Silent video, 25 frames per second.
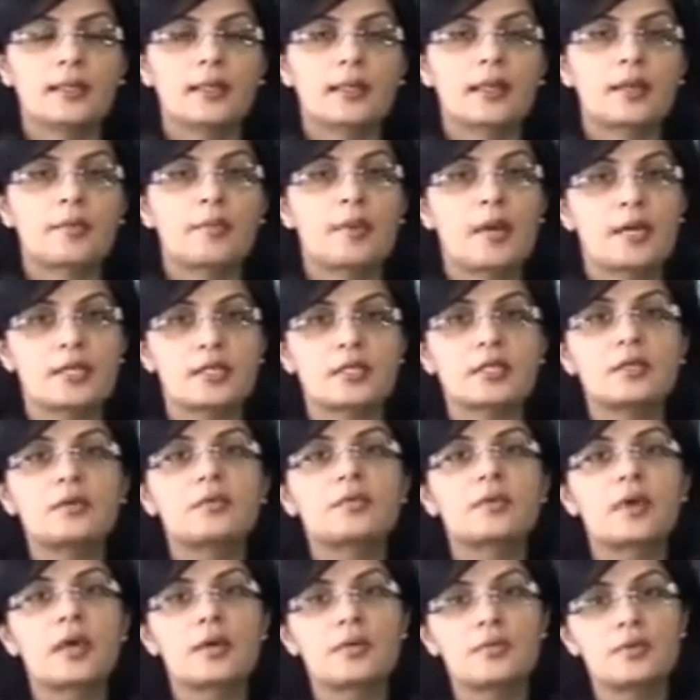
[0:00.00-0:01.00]
the capacity
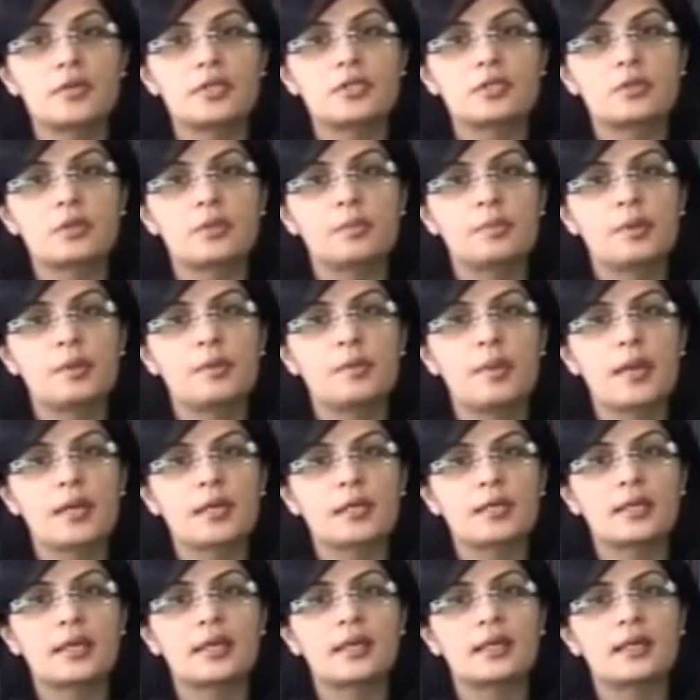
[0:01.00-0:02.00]
of countries to
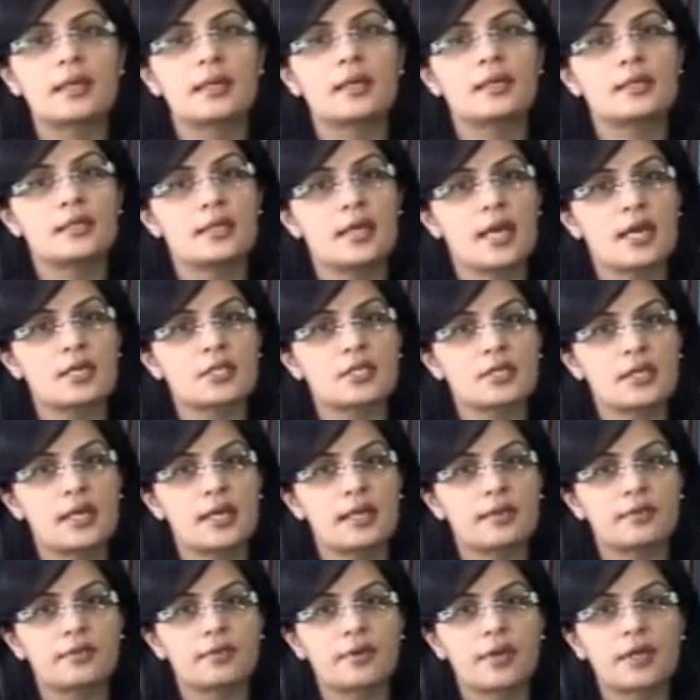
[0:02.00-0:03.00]
implement the international
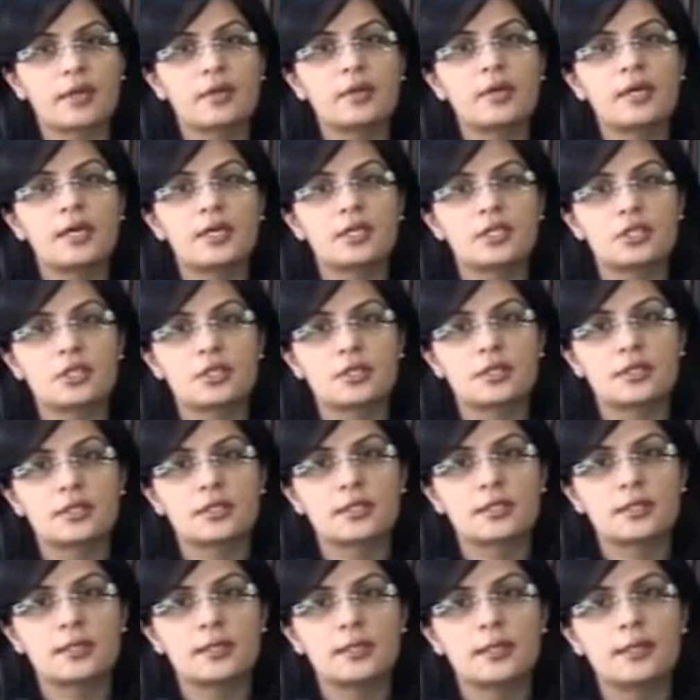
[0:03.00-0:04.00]
health
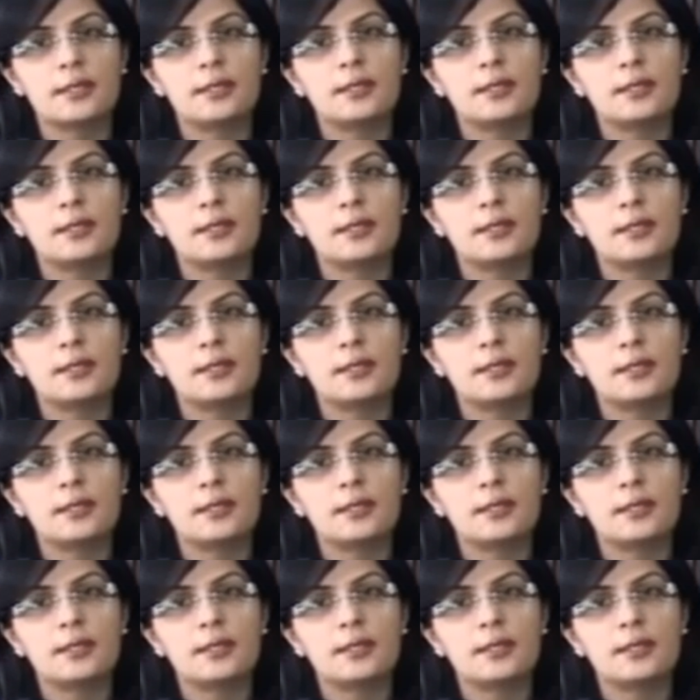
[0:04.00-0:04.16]
regulations.